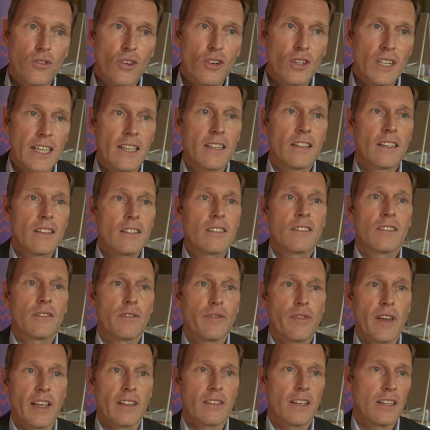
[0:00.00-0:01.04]
strong leaders,
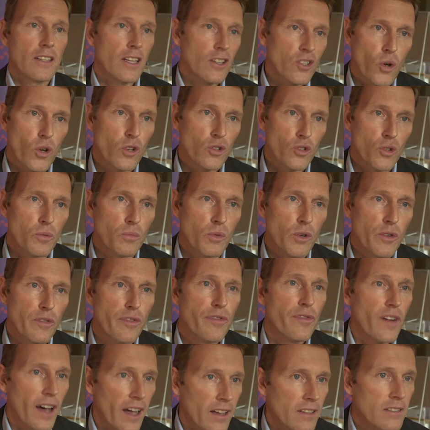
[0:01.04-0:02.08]
things are not going to move
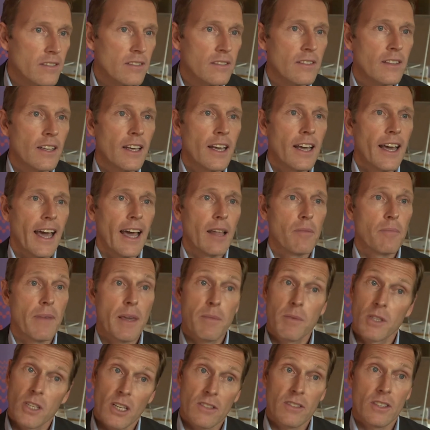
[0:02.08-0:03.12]
fast and
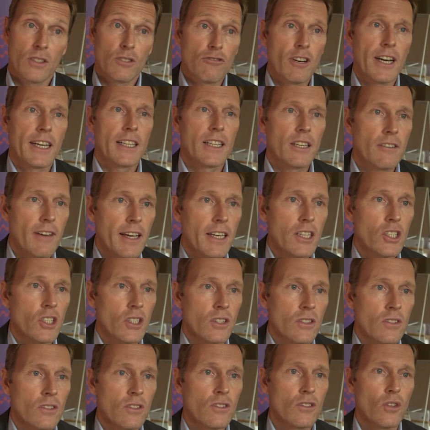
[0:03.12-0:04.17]
maybe not in the right direction.
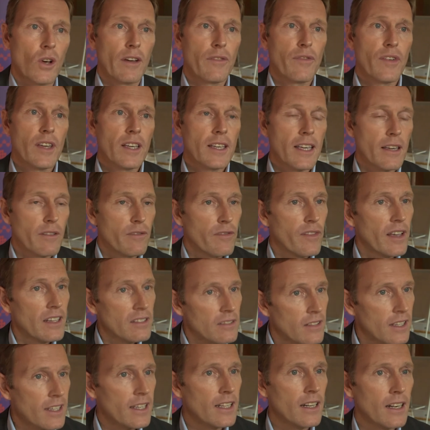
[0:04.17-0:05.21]
So I think
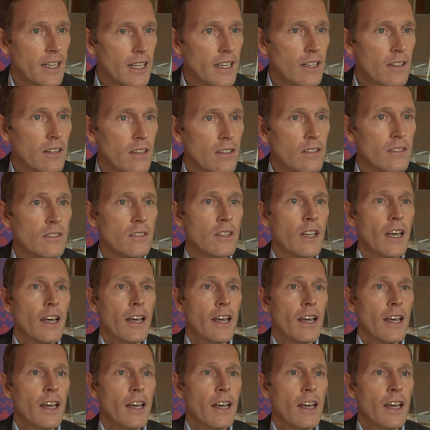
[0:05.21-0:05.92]
investing in leaders